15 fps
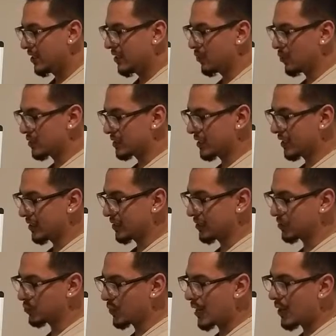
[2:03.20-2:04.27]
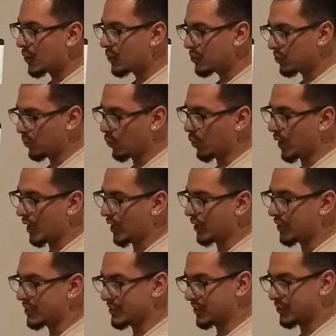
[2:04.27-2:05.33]
Once again, the ground wire
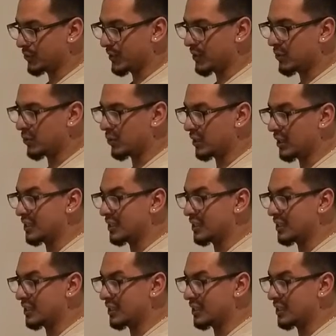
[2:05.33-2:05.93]
is the green one,